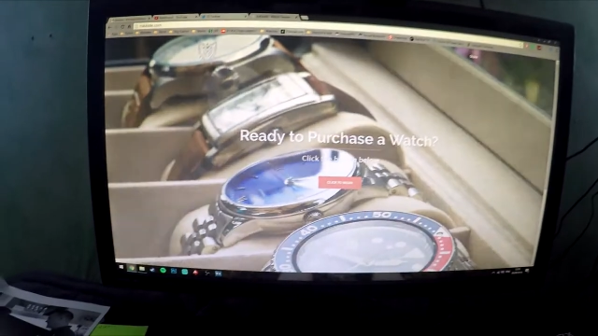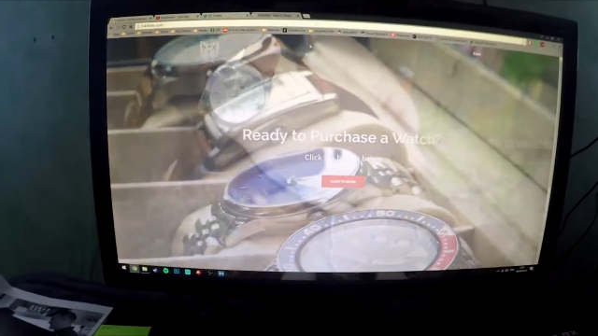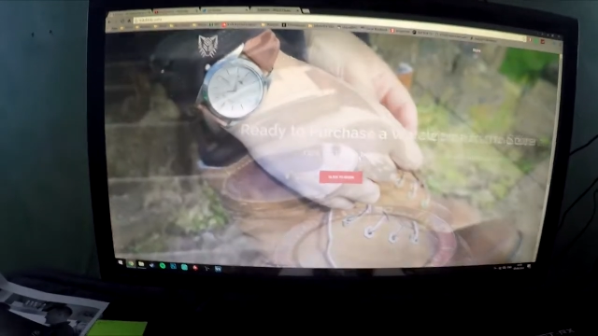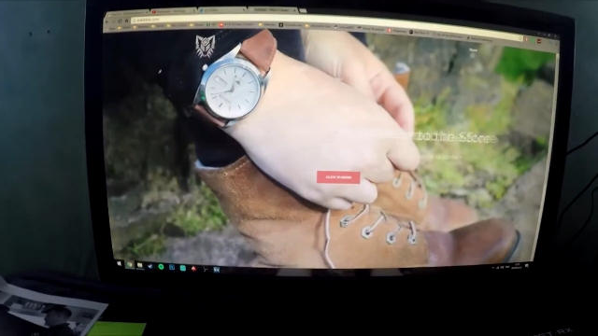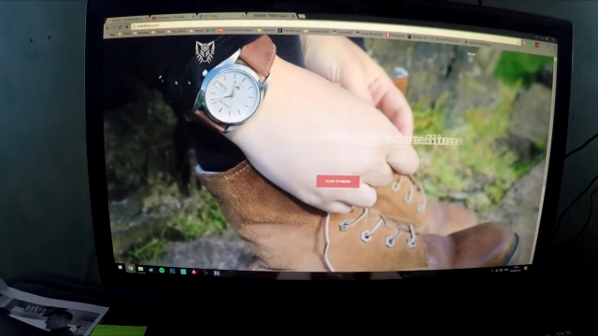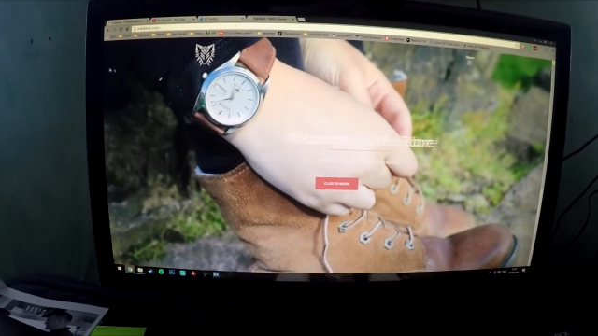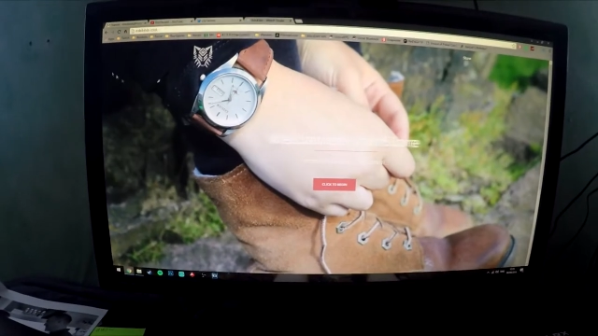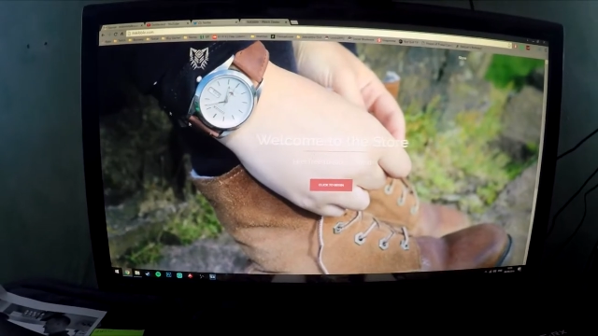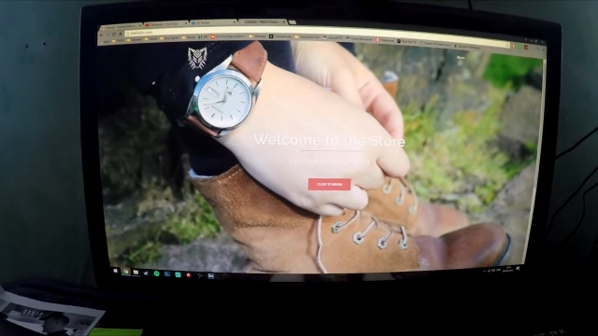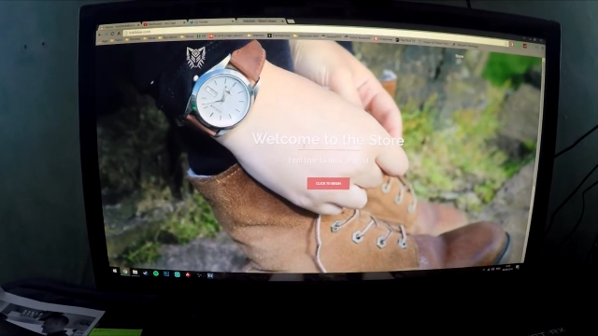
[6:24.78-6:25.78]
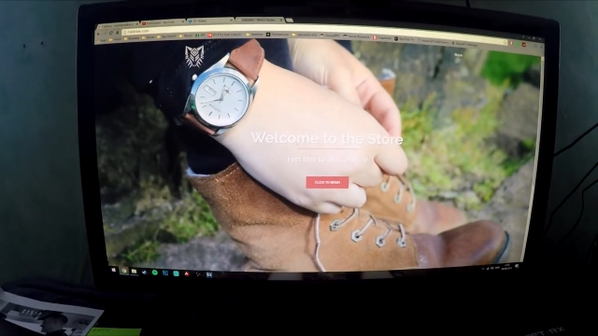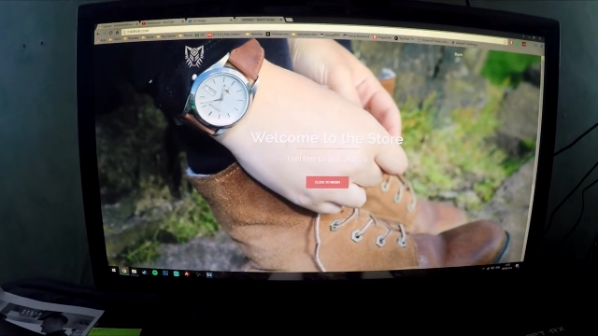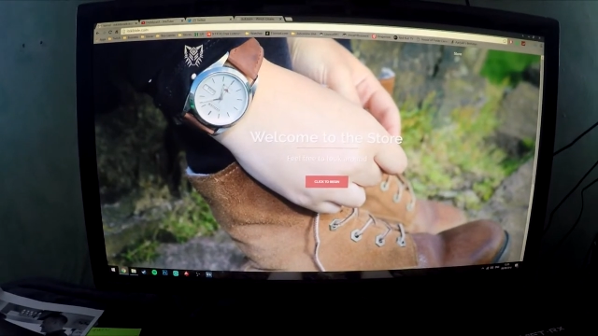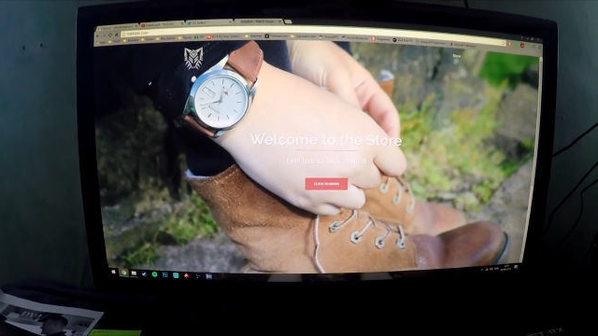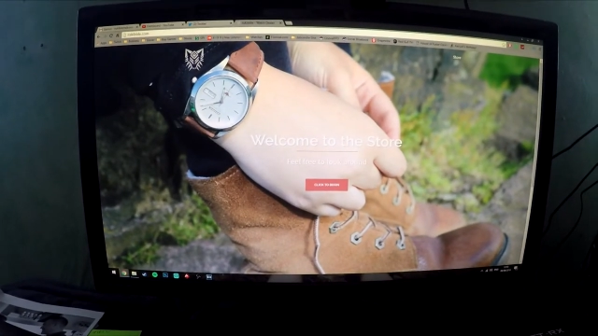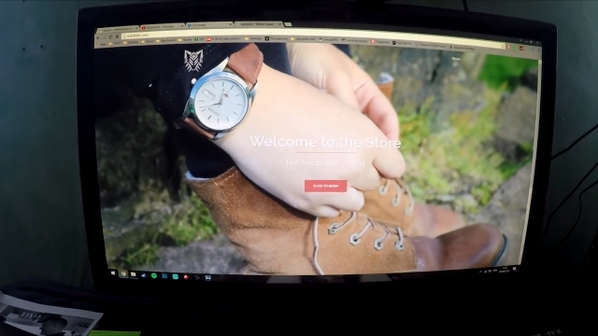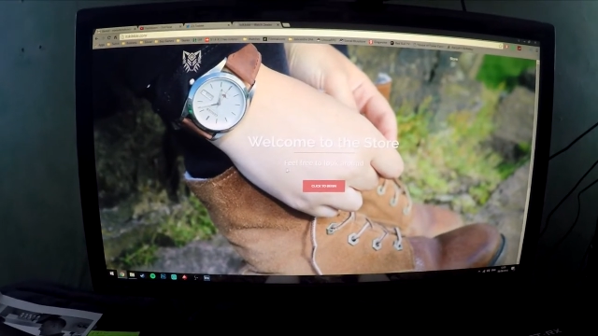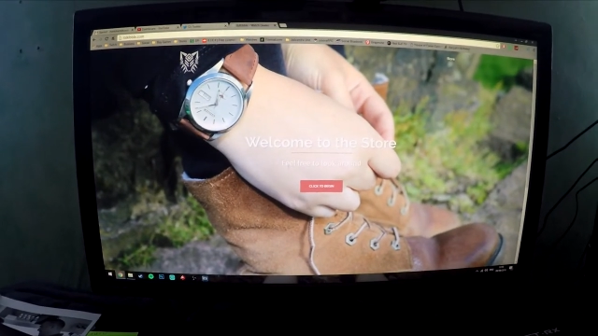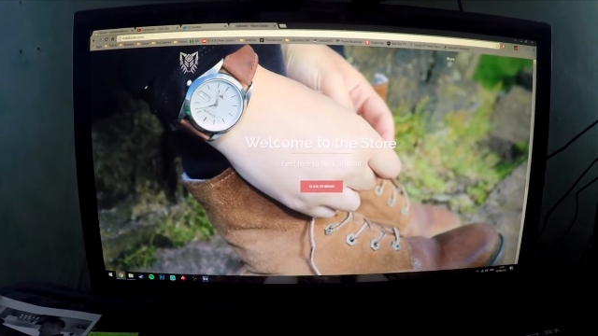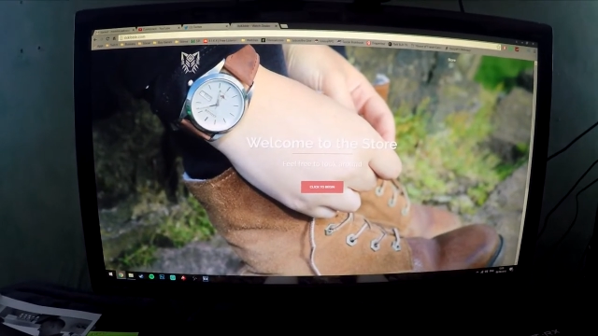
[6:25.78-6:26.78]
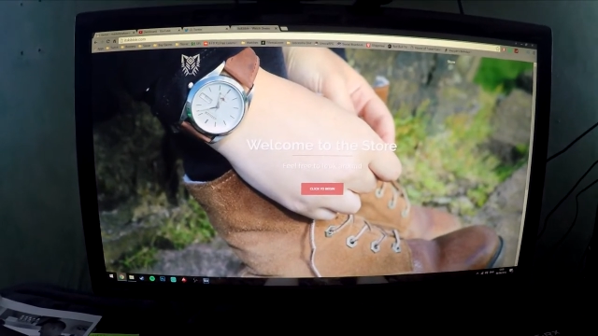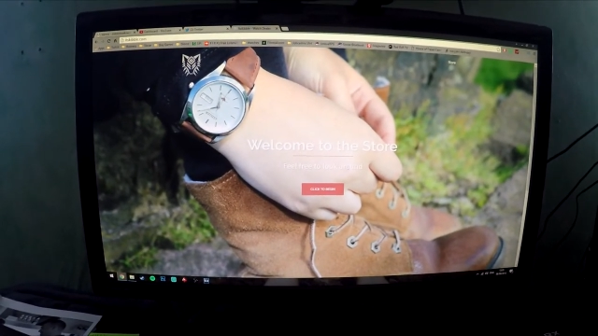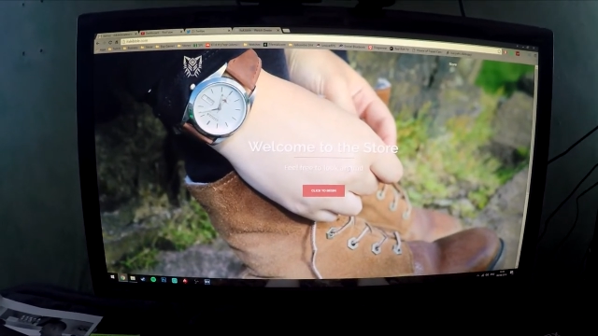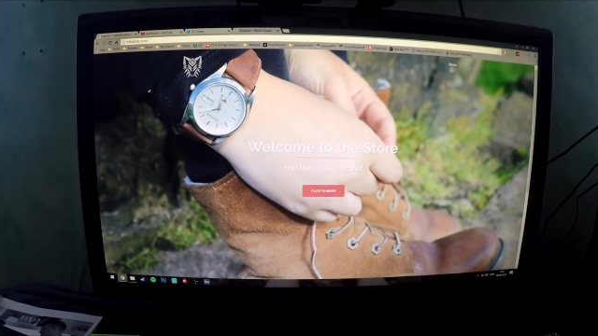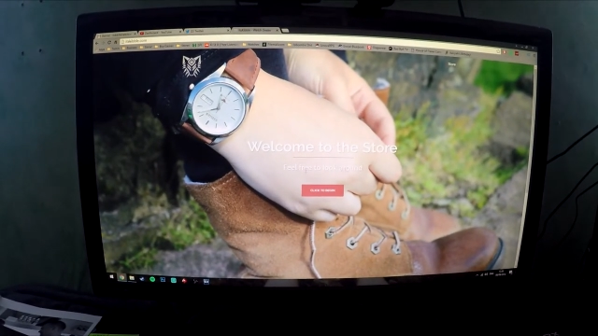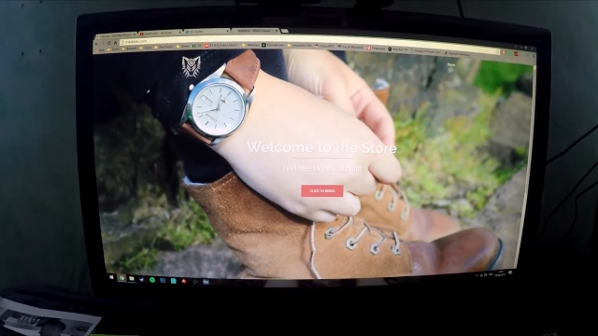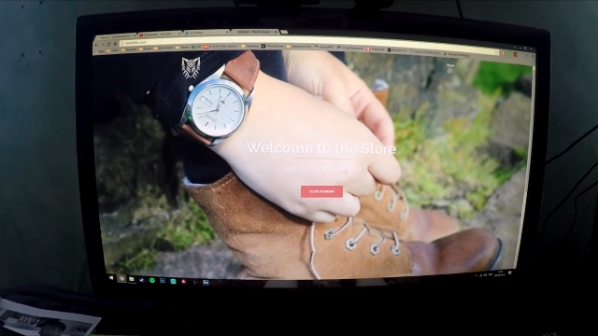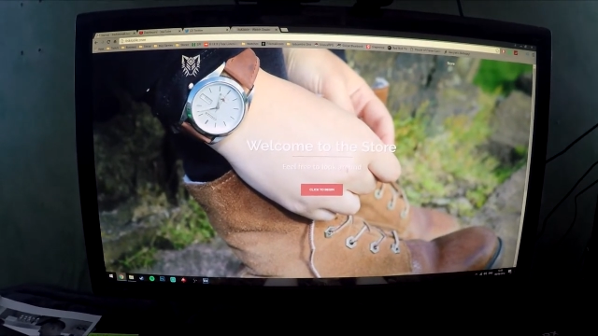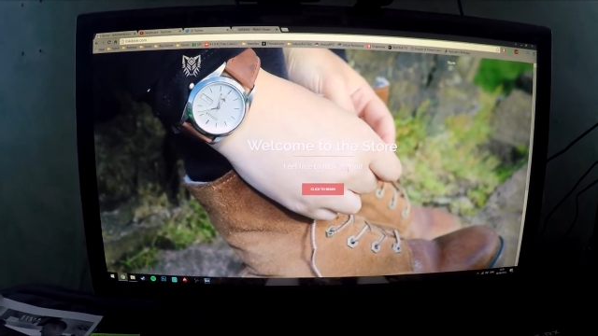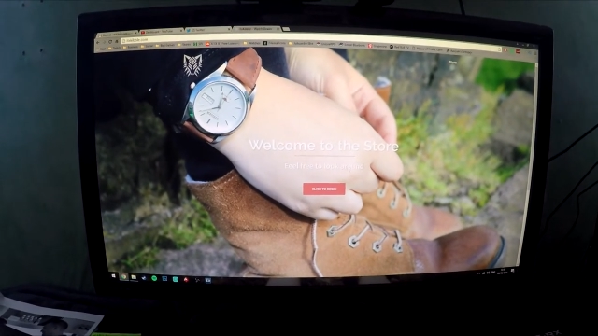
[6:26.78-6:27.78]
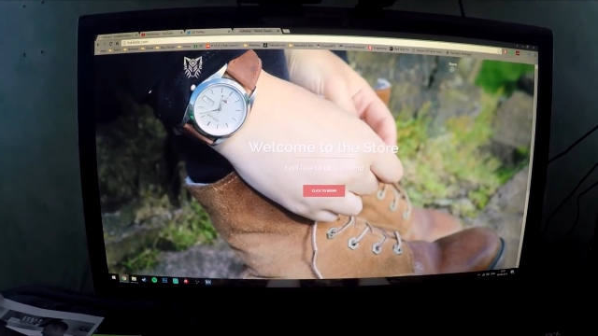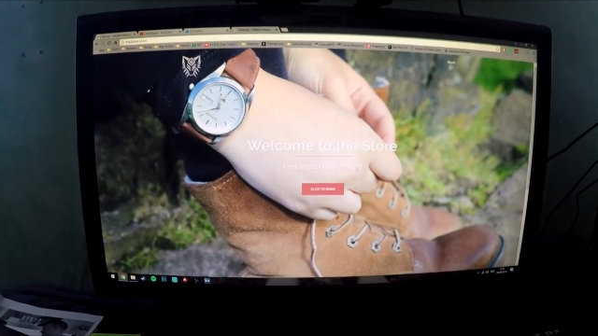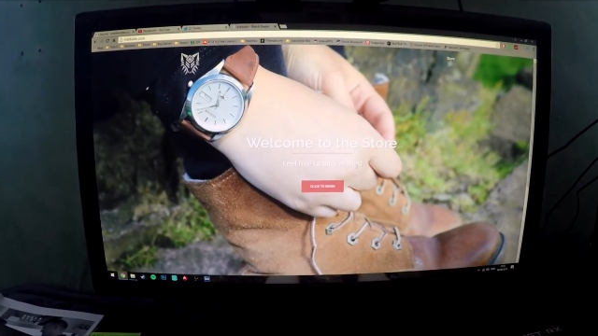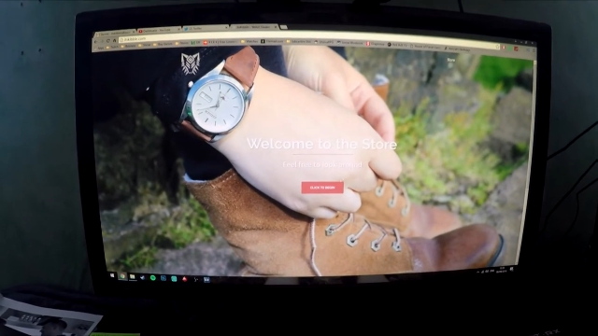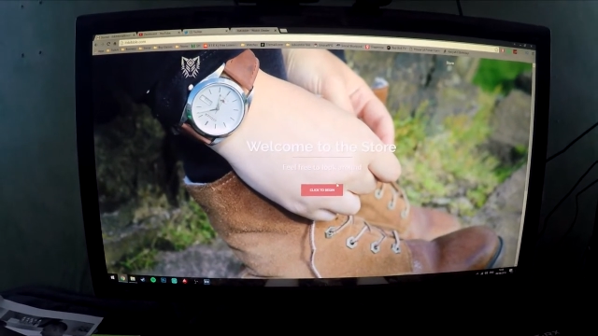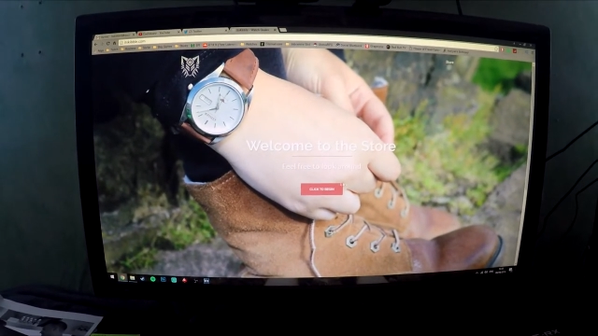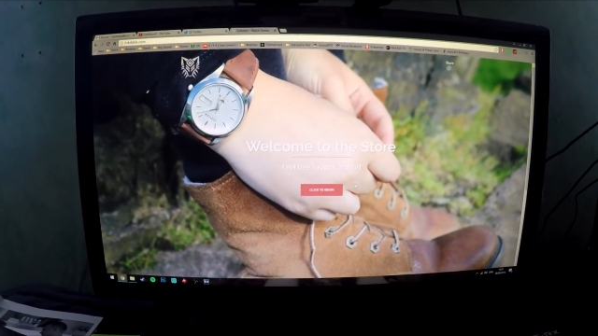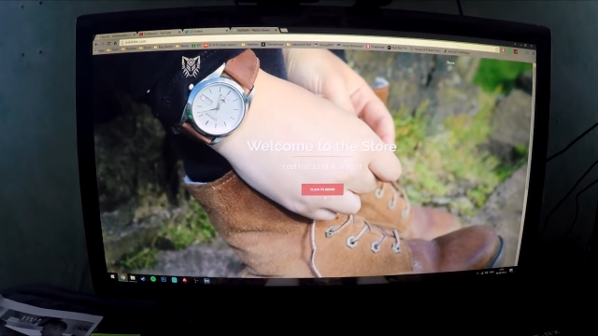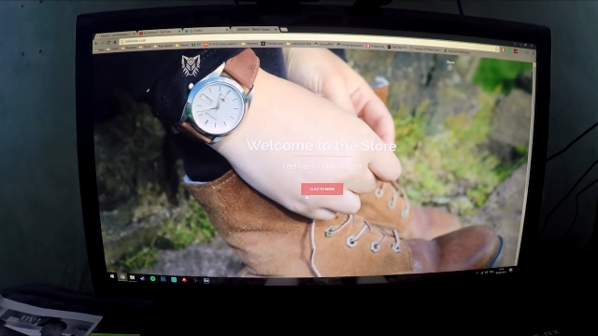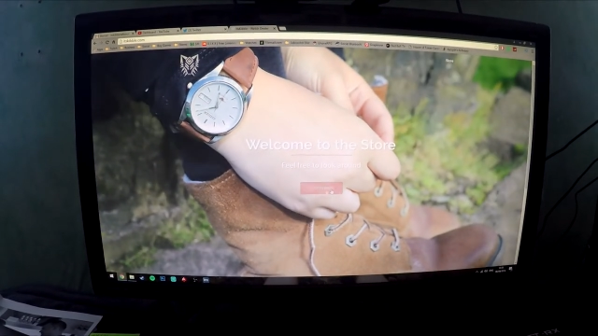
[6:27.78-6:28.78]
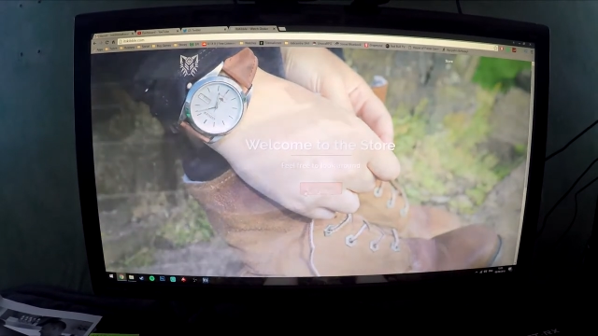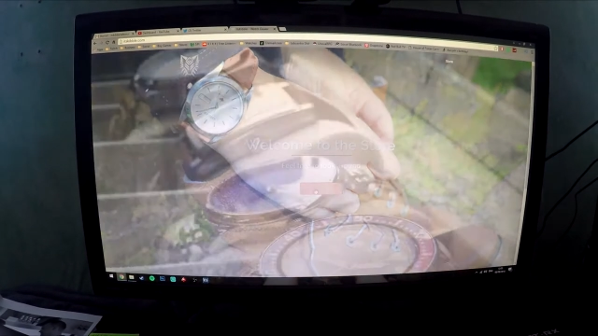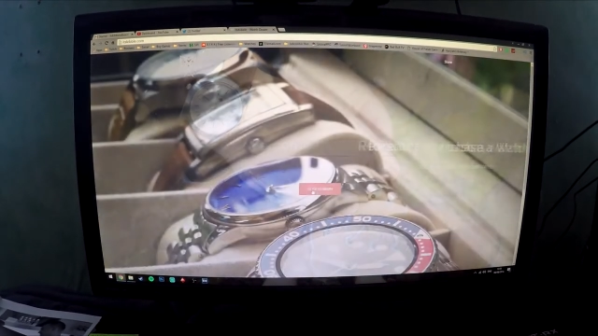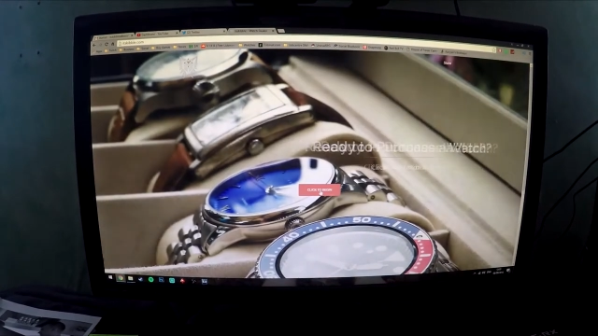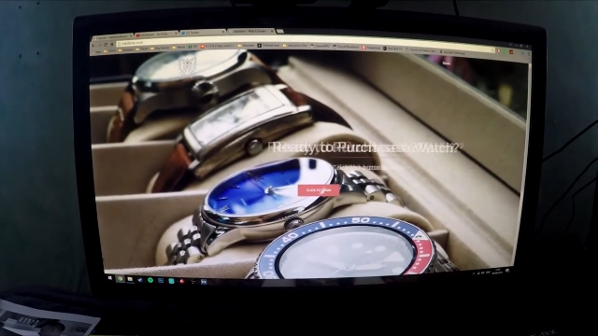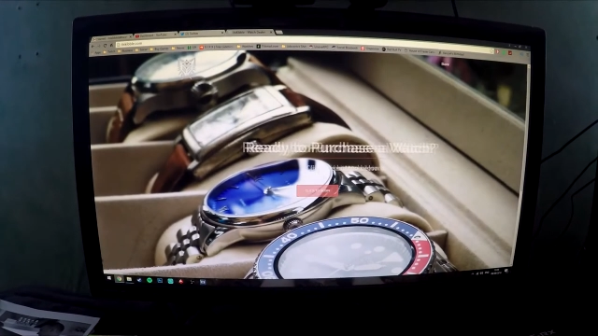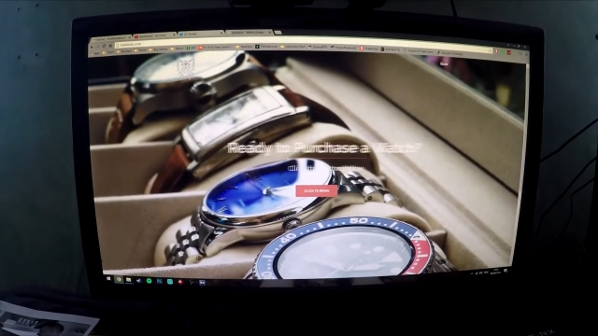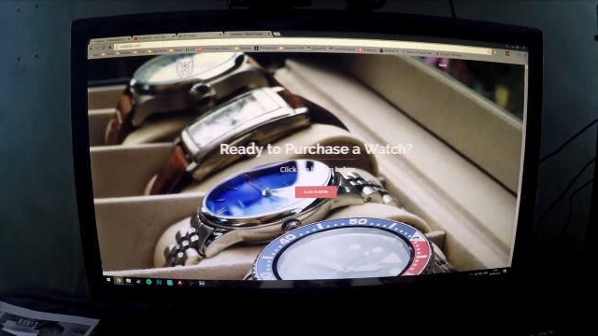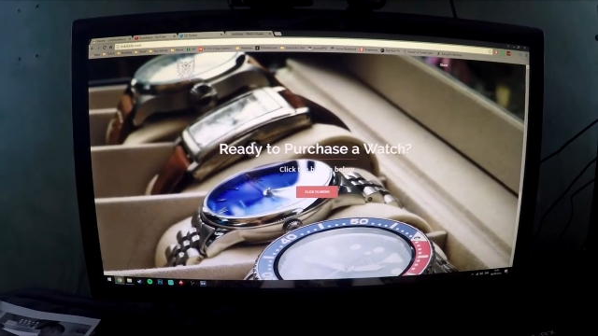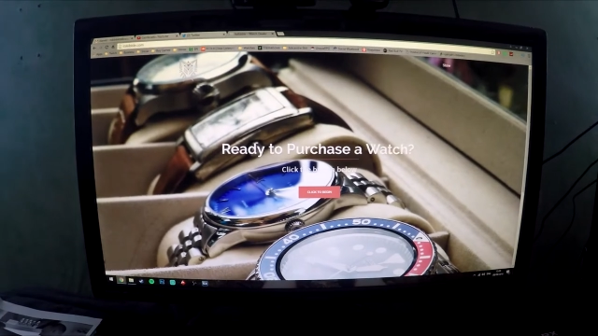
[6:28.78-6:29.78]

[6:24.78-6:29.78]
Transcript: (no speaker visible)